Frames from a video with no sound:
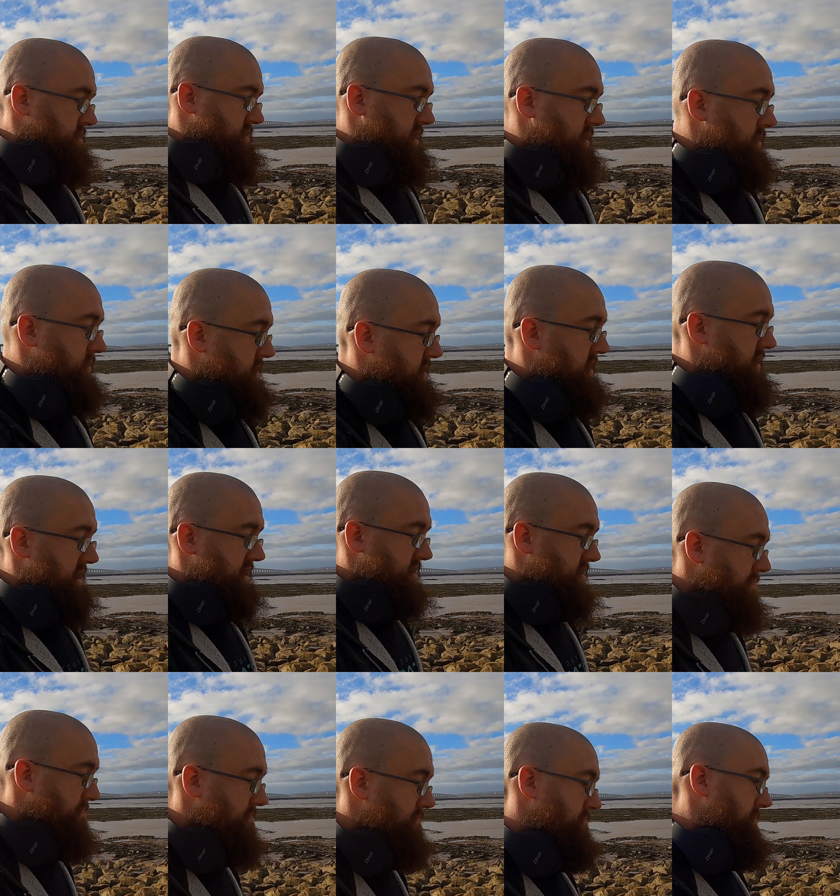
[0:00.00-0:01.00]
So
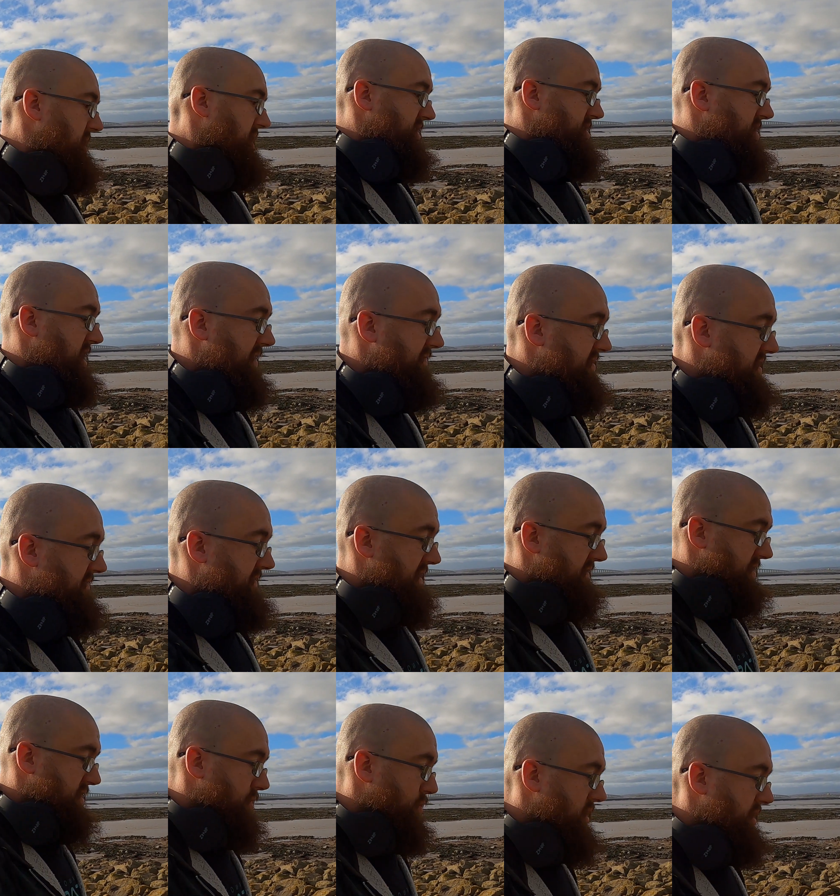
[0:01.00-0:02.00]
that's money saved if
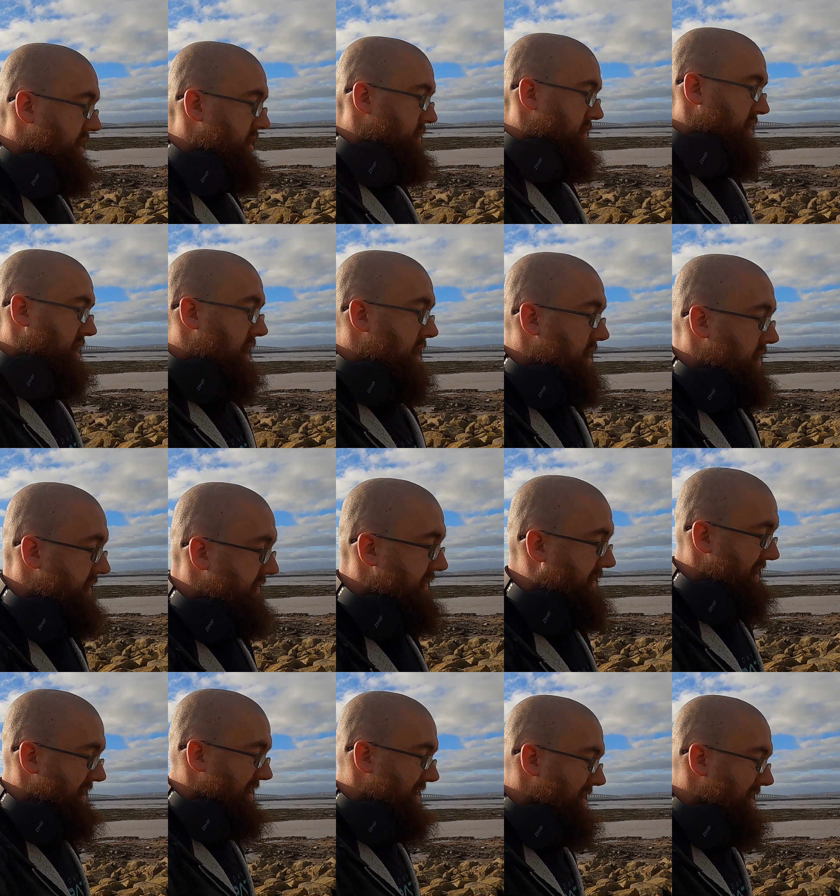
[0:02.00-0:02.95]
ever you want to go to Cardiff.